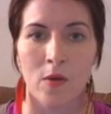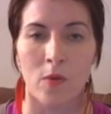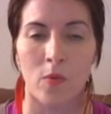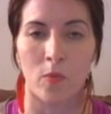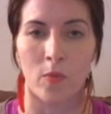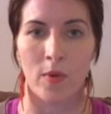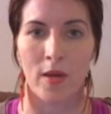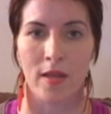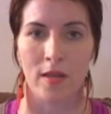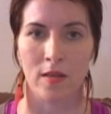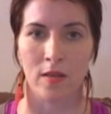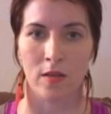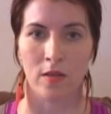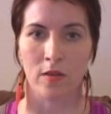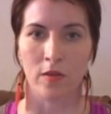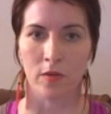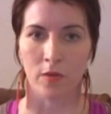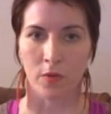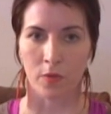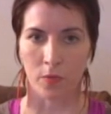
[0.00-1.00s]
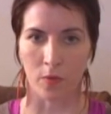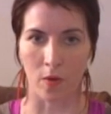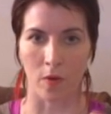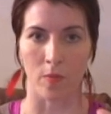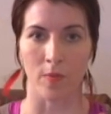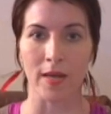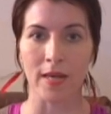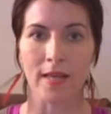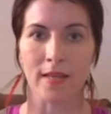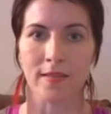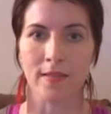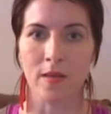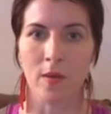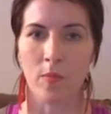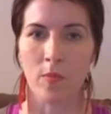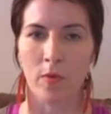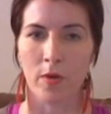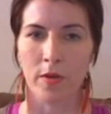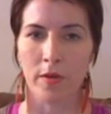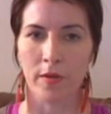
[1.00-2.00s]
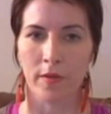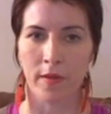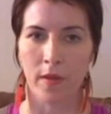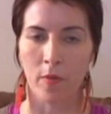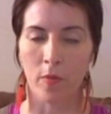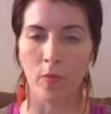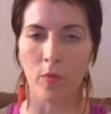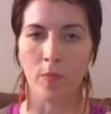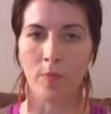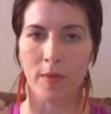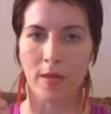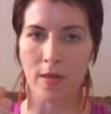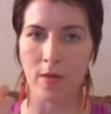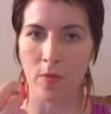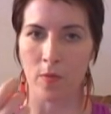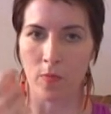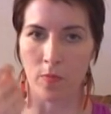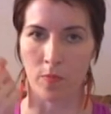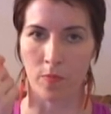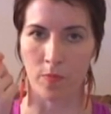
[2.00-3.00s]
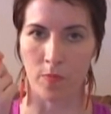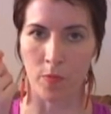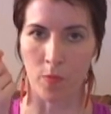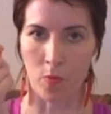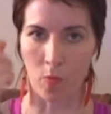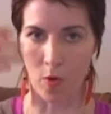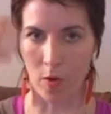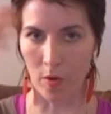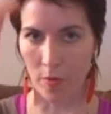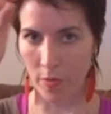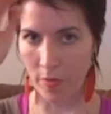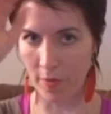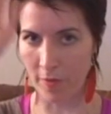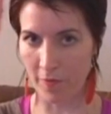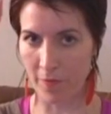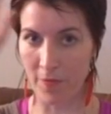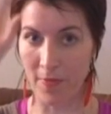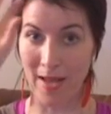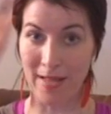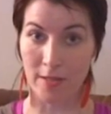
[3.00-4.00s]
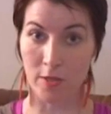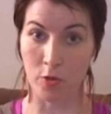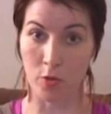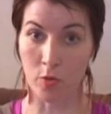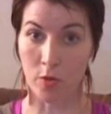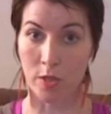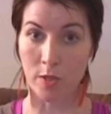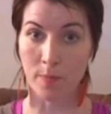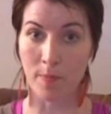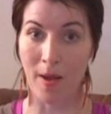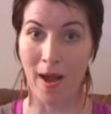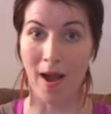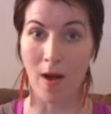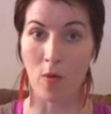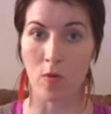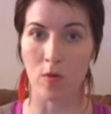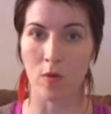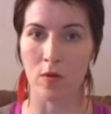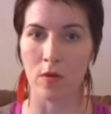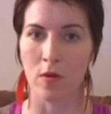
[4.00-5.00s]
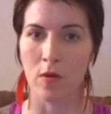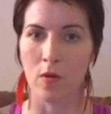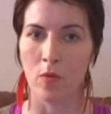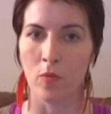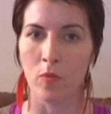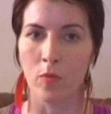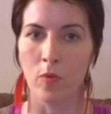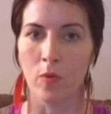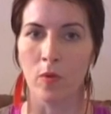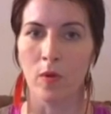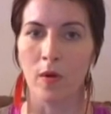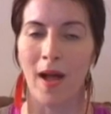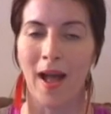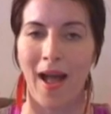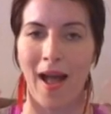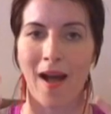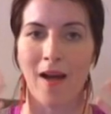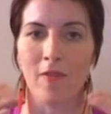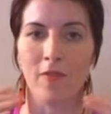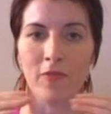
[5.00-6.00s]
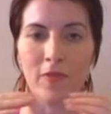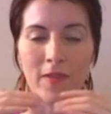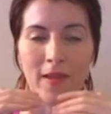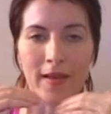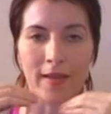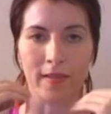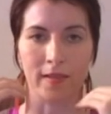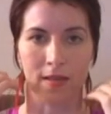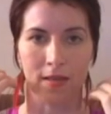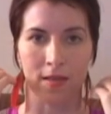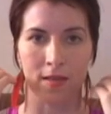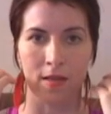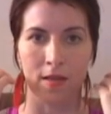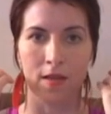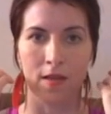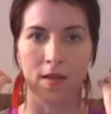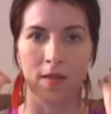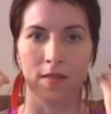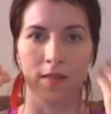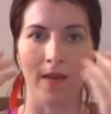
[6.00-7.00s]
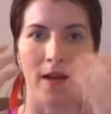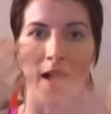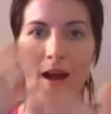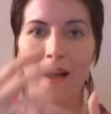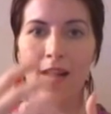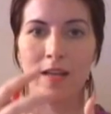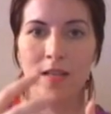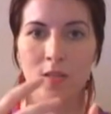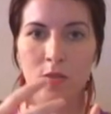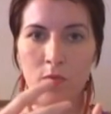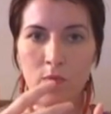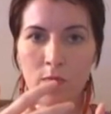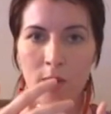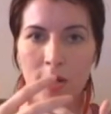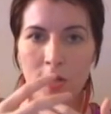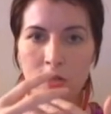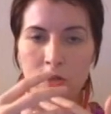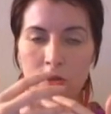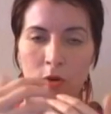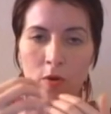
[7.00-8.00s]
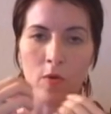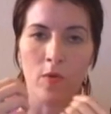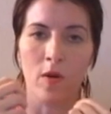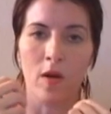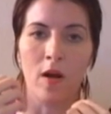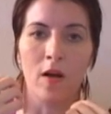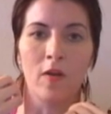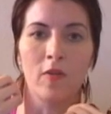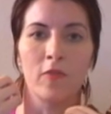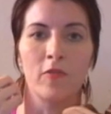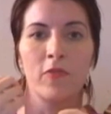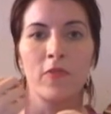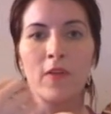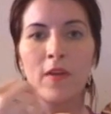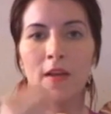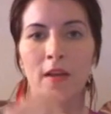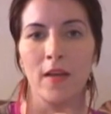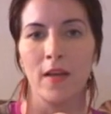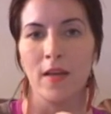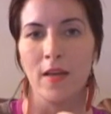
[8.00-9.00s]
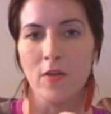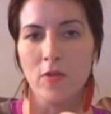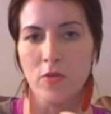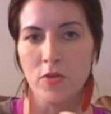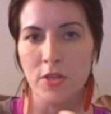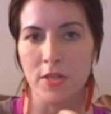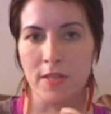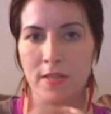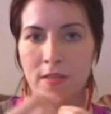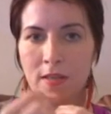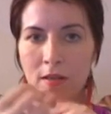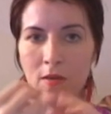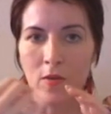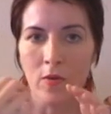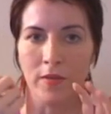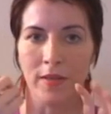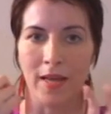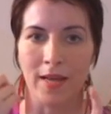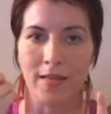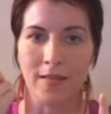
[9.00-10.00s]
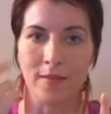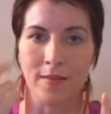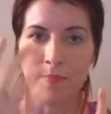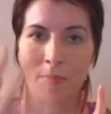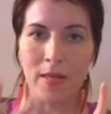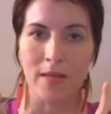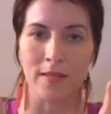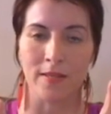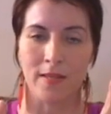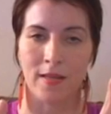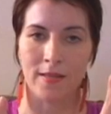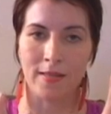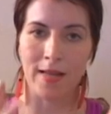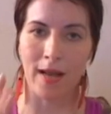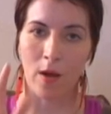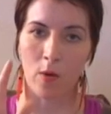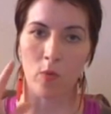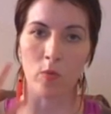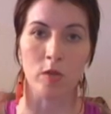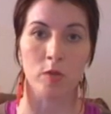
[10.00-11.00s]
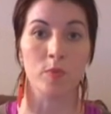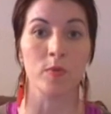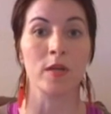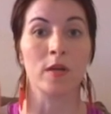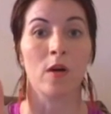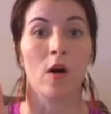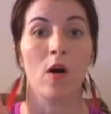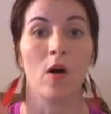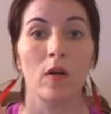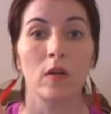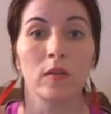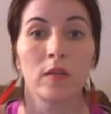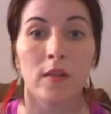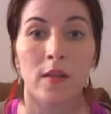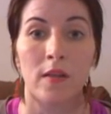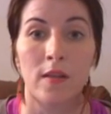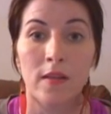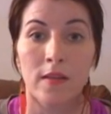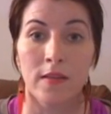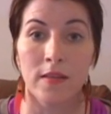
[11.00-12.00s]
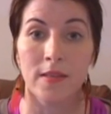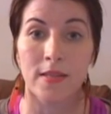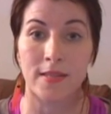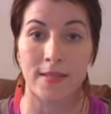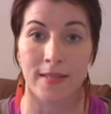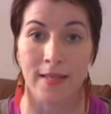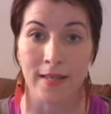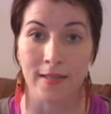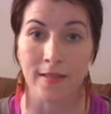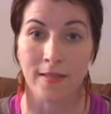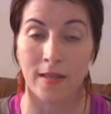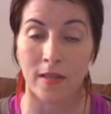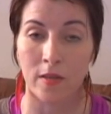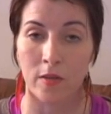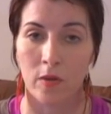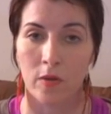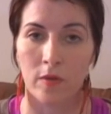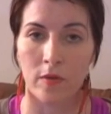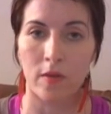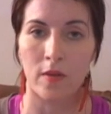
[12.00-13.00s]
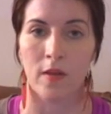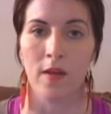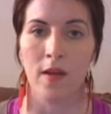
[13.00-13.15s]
when you are reading someone, there will be that source power will have like the highest ratio of energy signal that is being sent out, which we call the distinct signal.